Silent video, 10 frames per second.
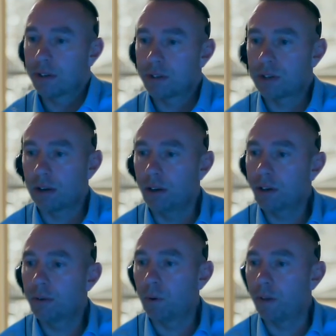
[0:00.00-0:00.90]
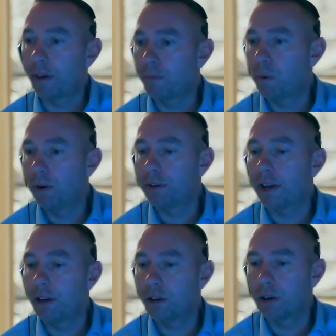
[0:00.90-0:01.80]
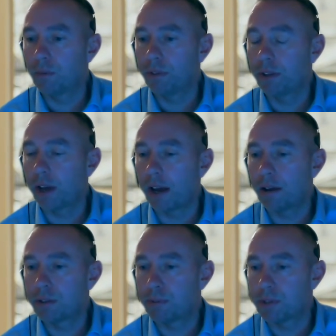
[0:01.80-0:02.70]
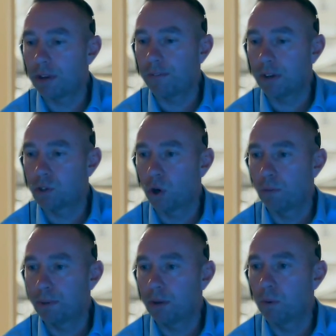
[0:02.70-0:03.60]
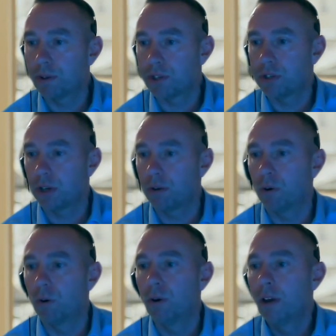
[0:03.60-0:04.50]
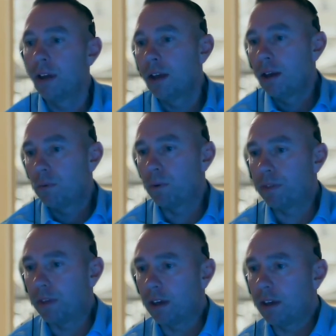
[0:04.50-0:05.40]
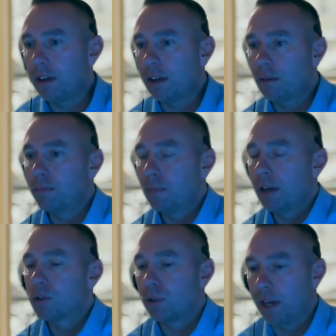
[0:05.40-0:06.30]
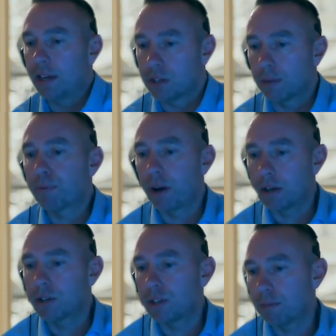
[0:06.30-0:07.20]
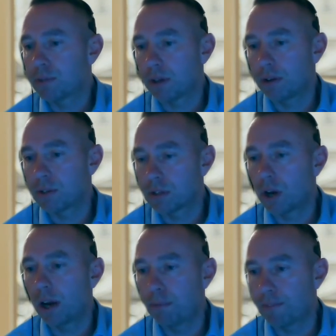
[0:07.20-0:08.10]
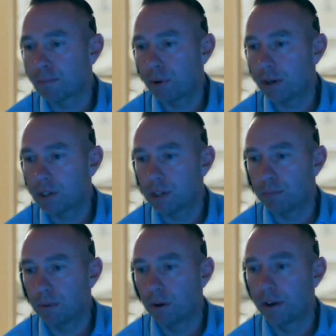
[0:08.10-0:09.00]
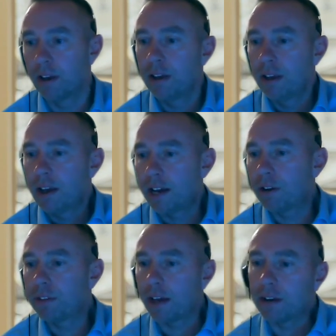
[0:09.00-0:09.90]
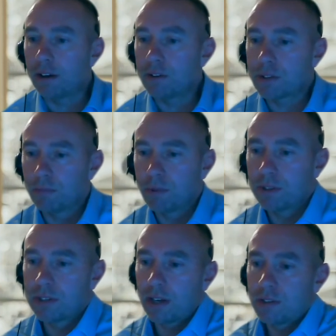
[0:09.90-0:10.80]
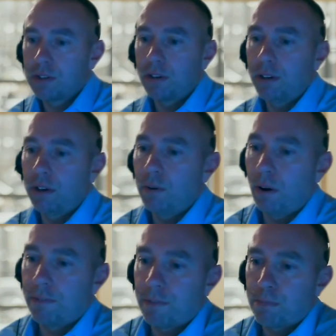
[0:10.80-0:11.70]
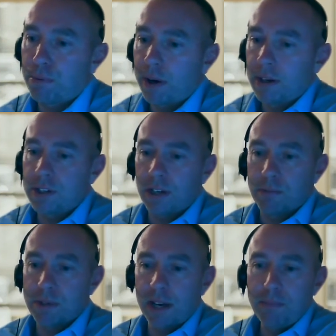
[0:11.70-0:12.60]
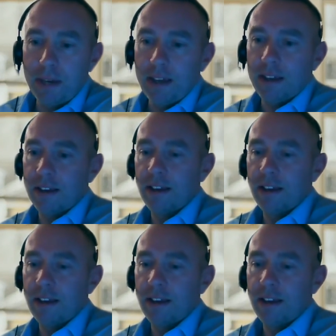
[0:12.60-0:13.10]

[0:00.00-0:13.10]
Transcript: So look at what they want and look at the specific job you want to do. Or with the military, it is an apprenticeship, so it's the type of apprenticeship you want. And on that note, someone says, do you offer apprenticeships? Amy?